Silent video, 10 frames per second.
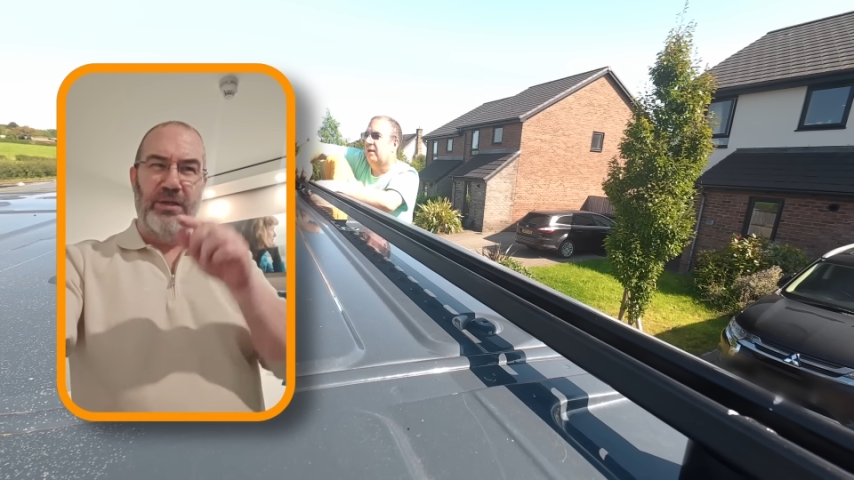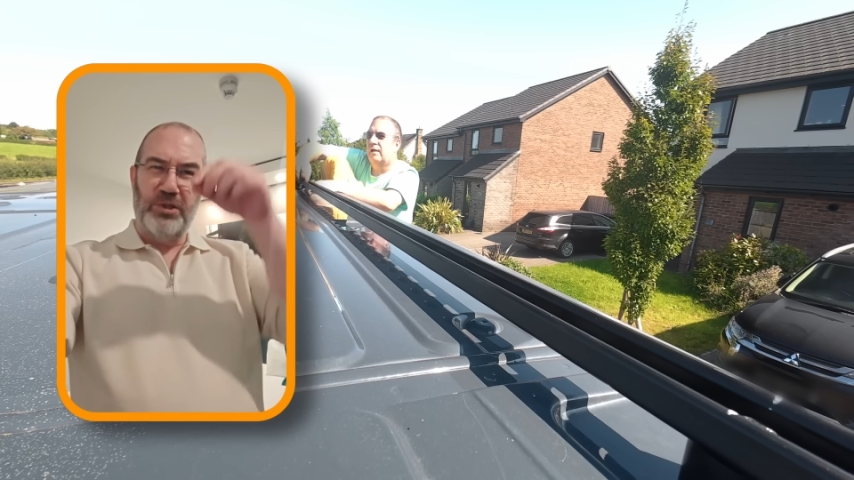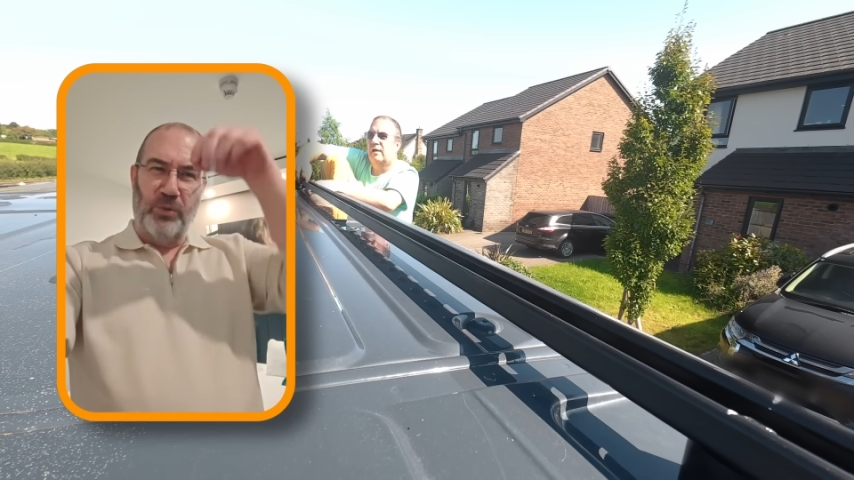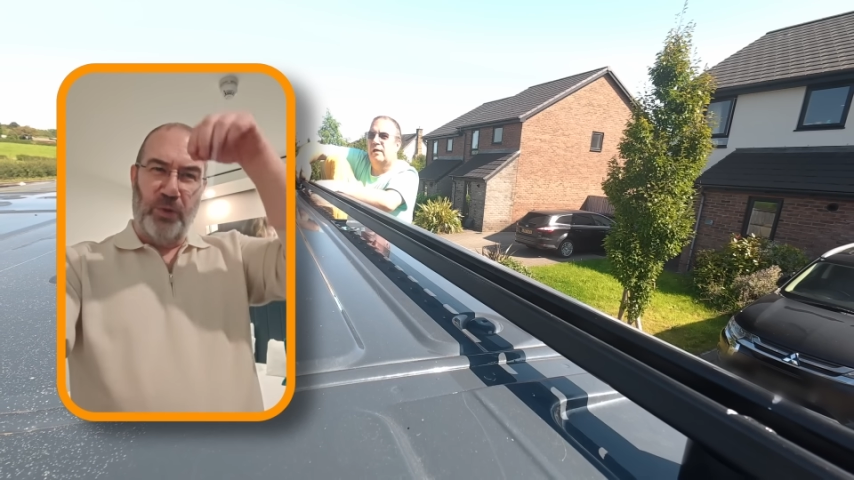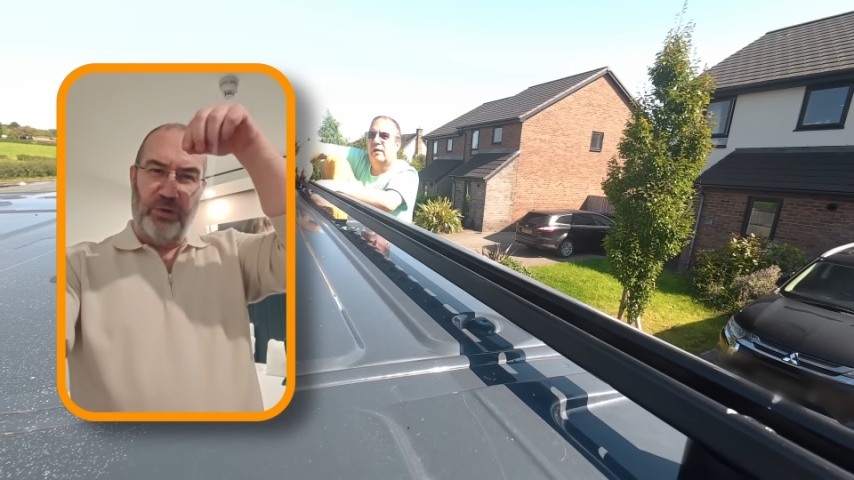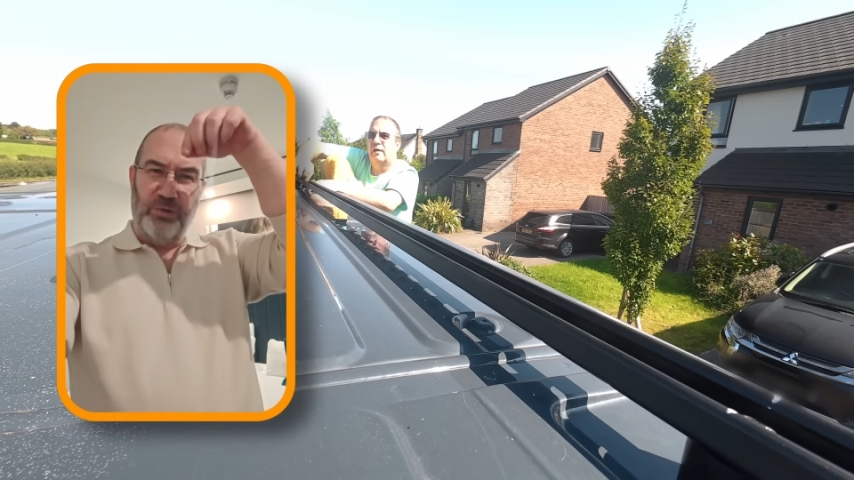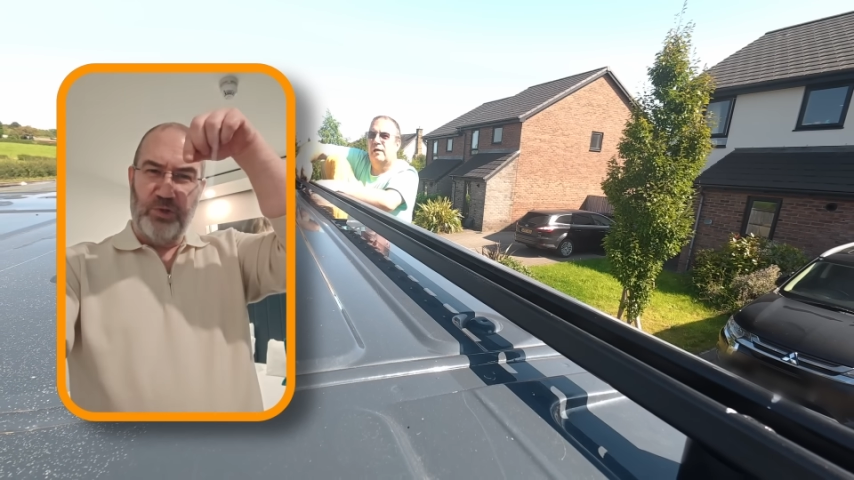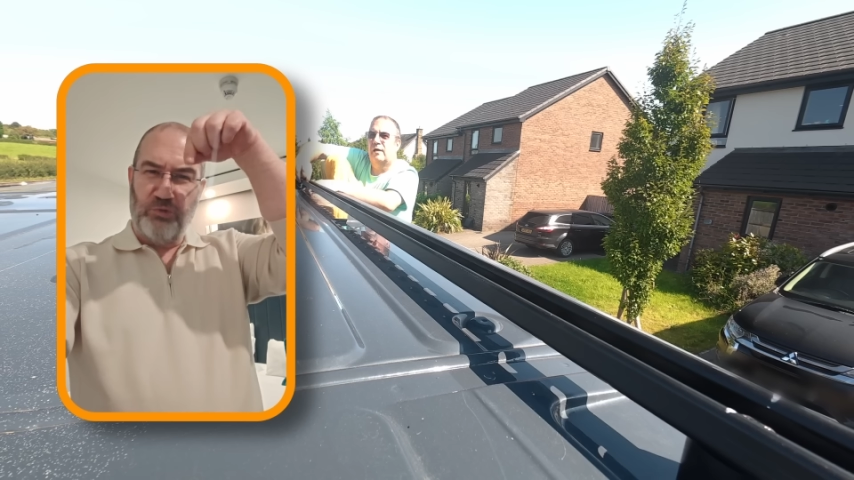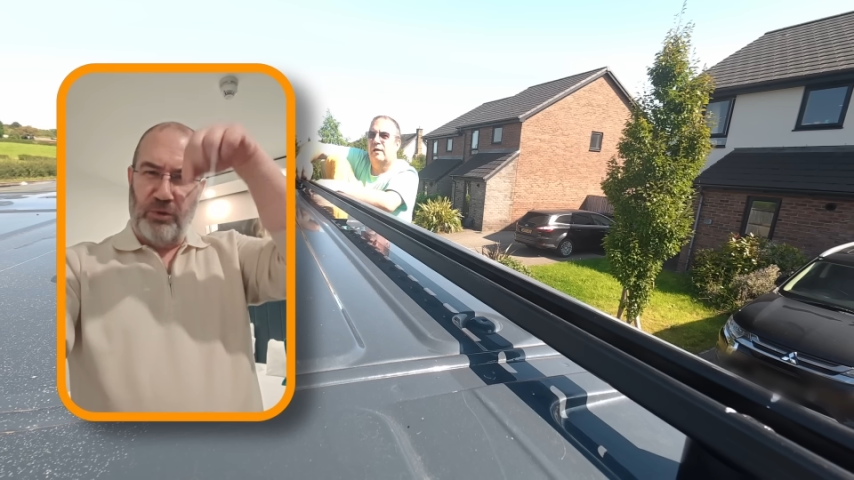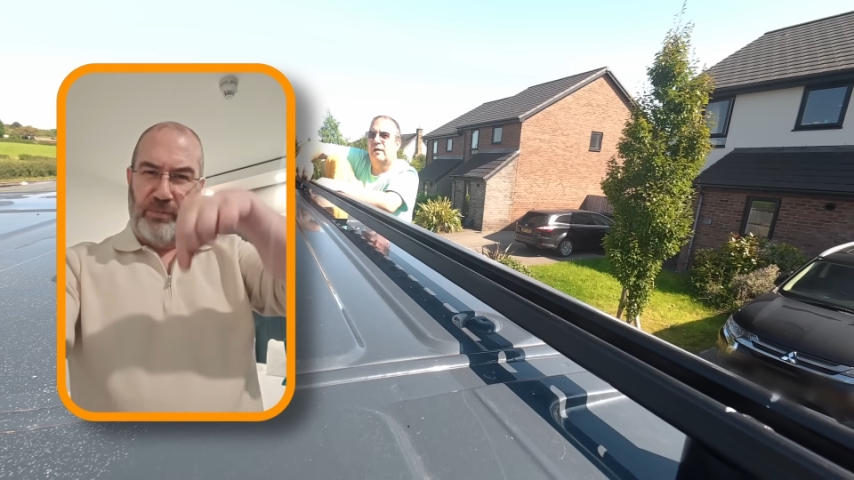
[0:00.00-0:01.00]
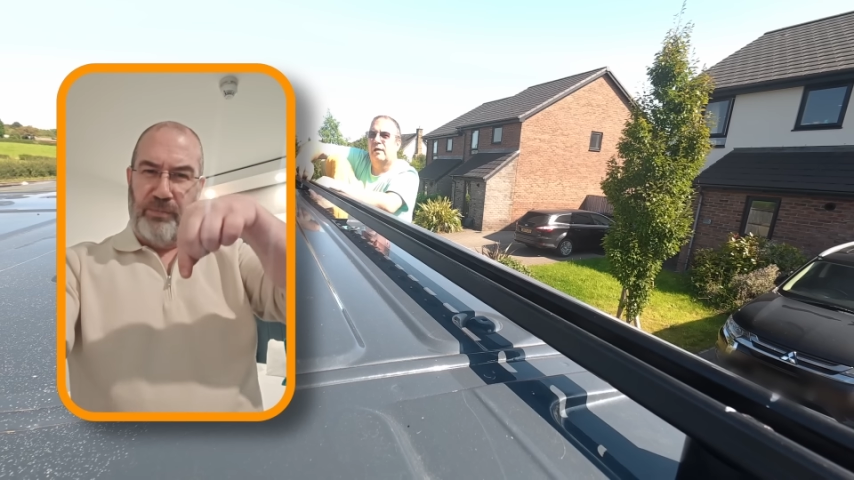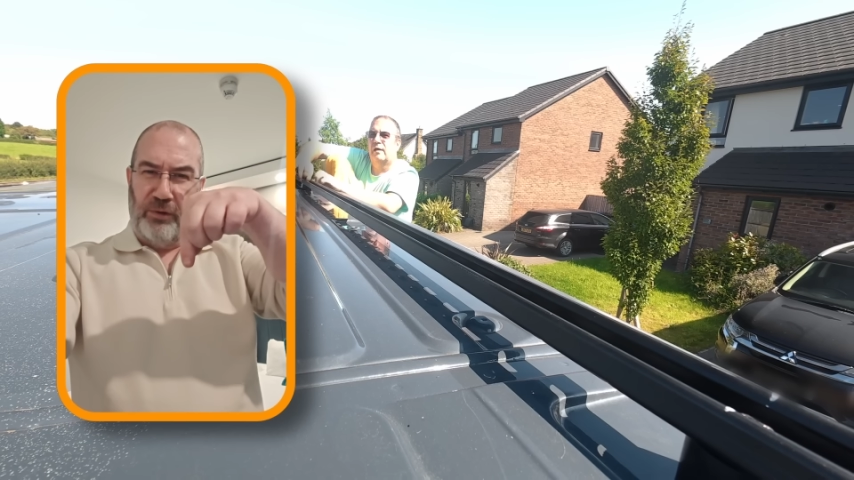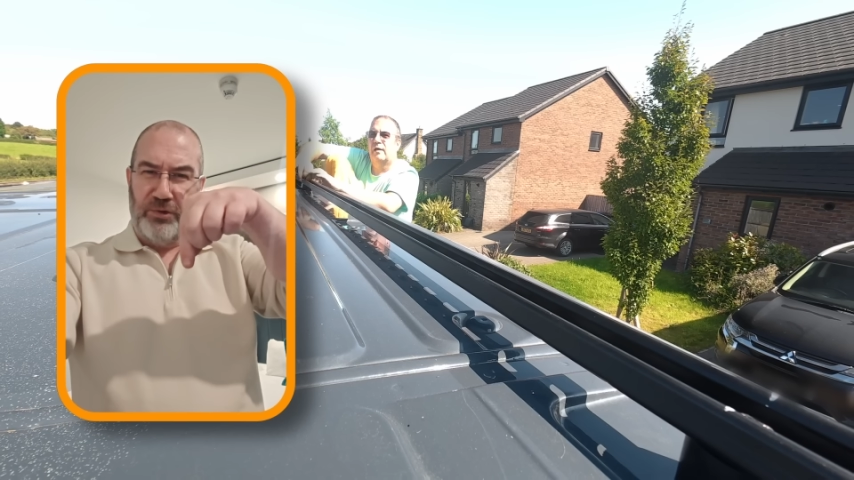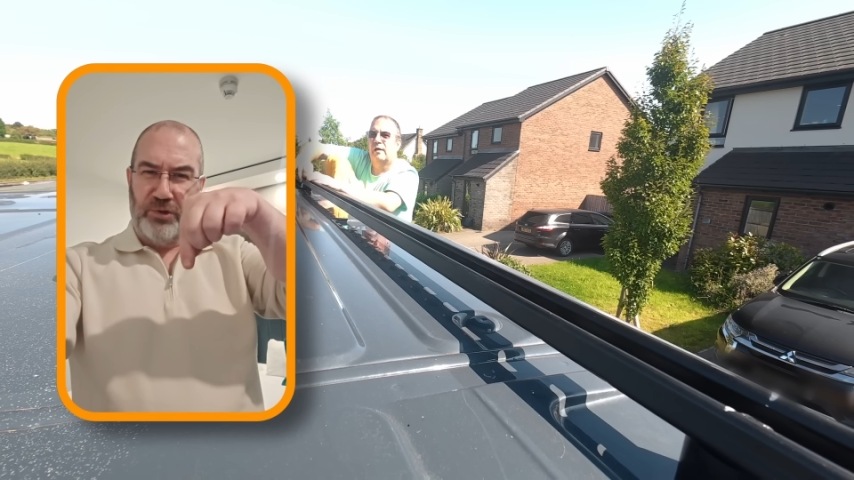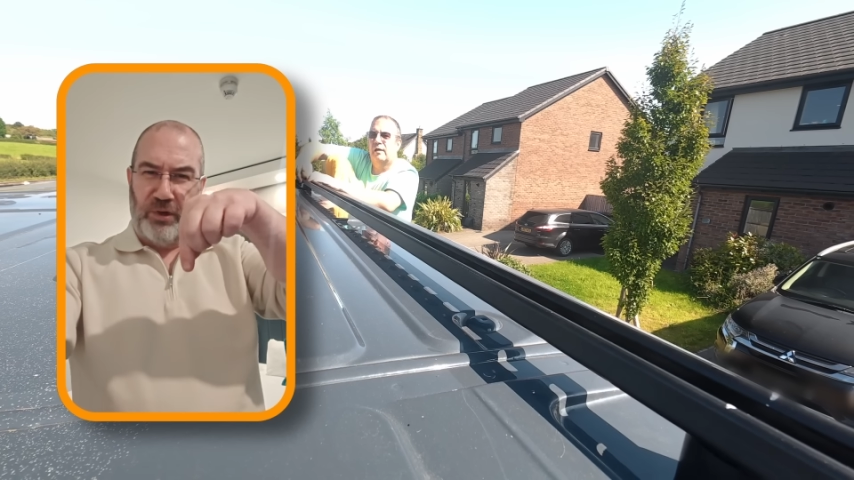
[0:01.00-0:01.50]
so we couldn't just drop a
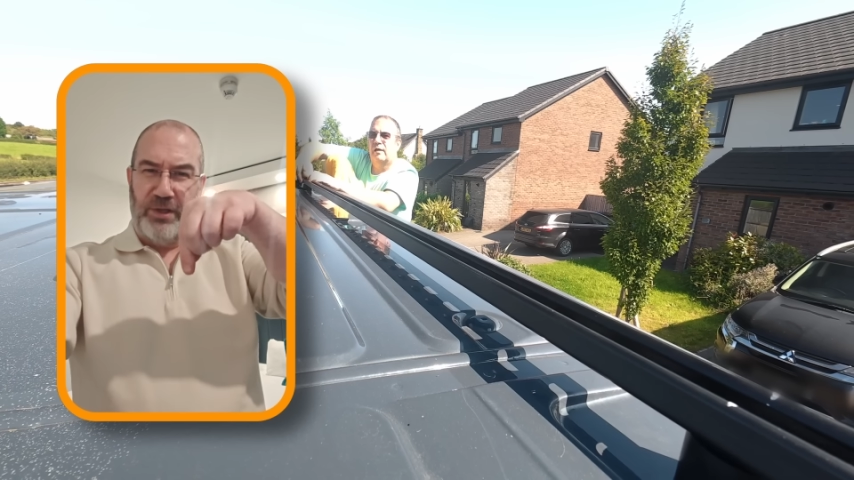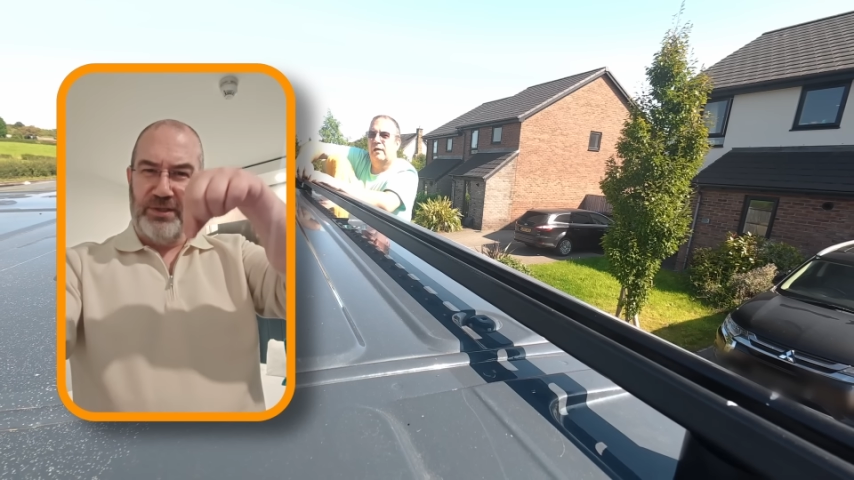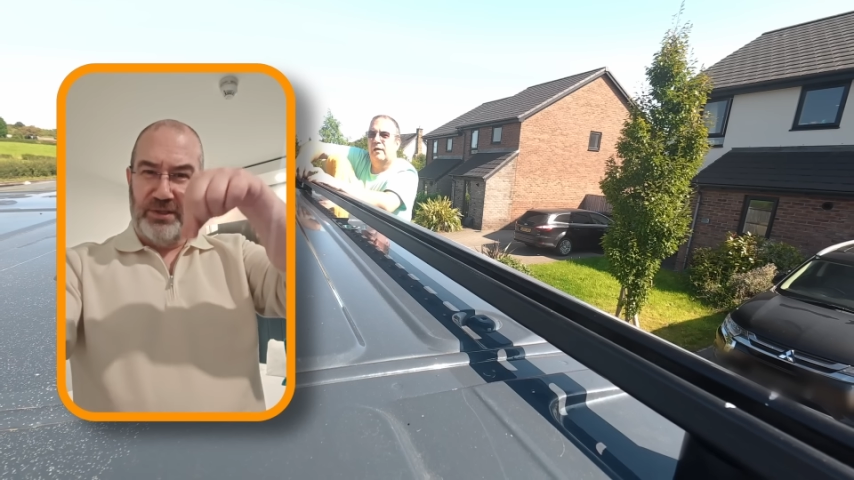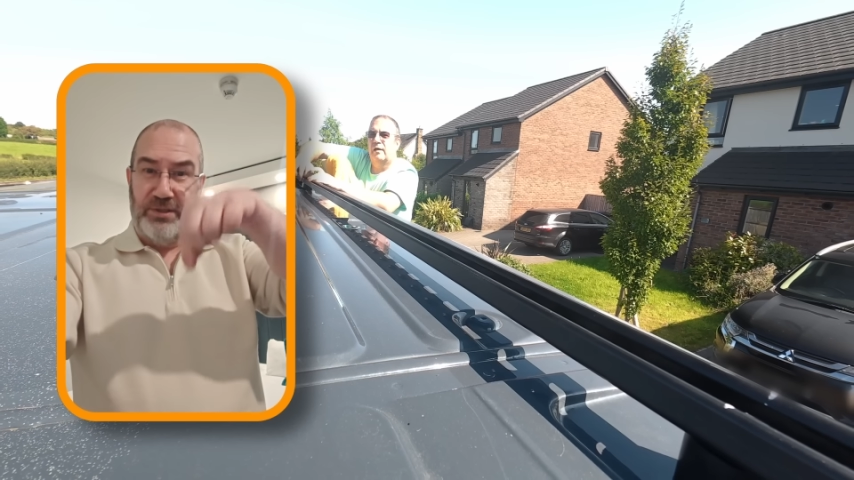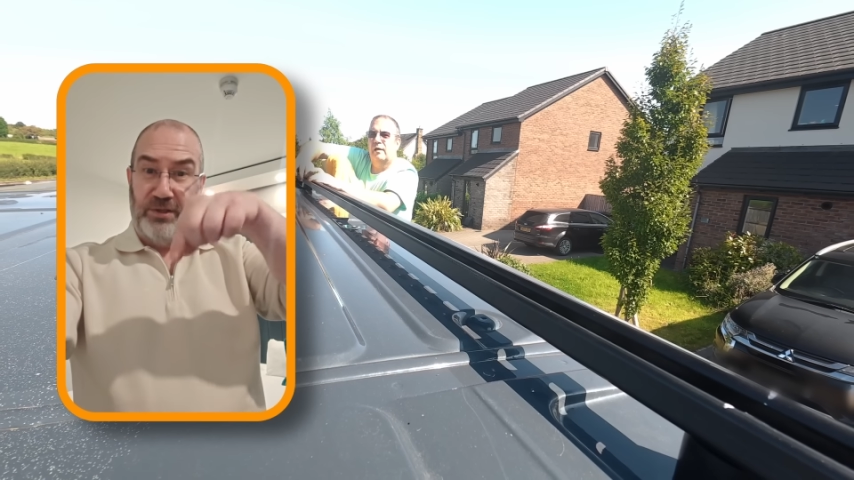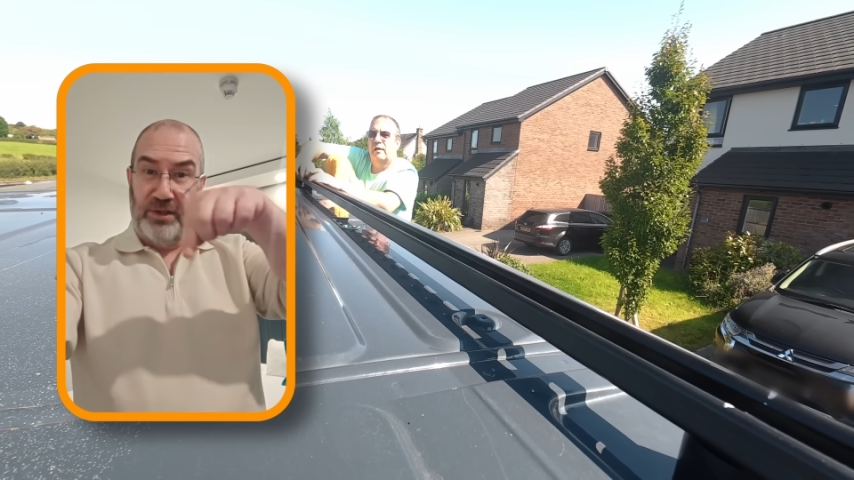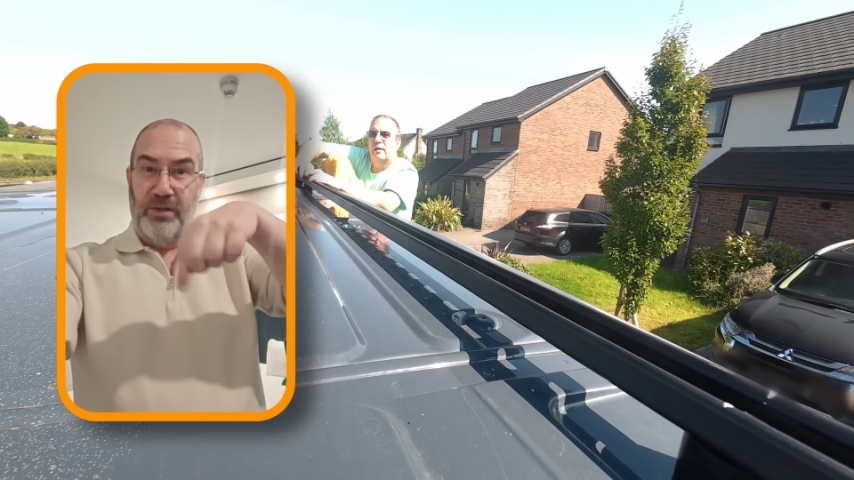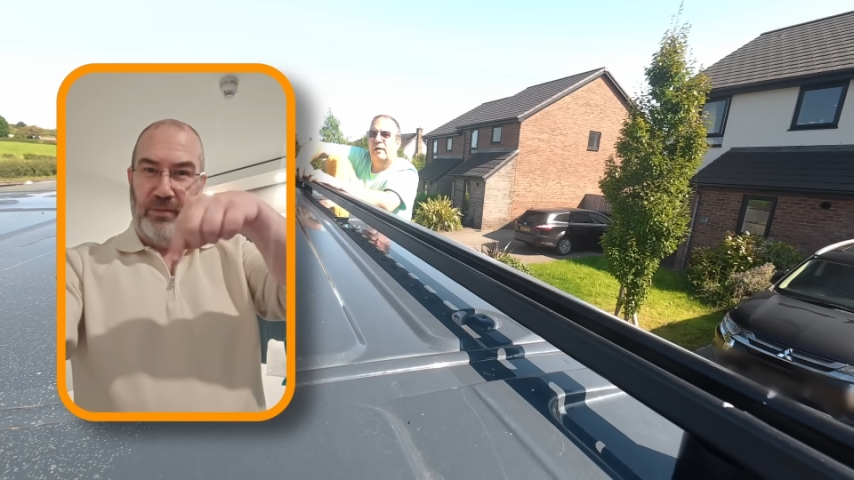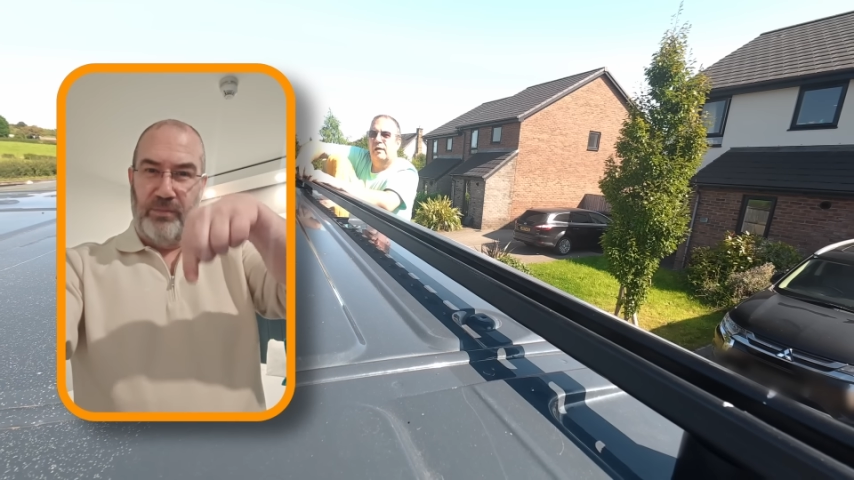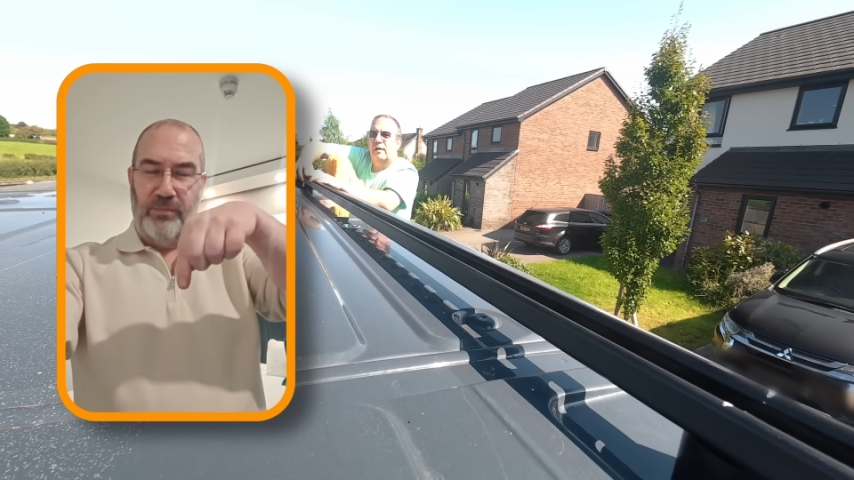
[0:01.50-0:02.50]
bolt straight into the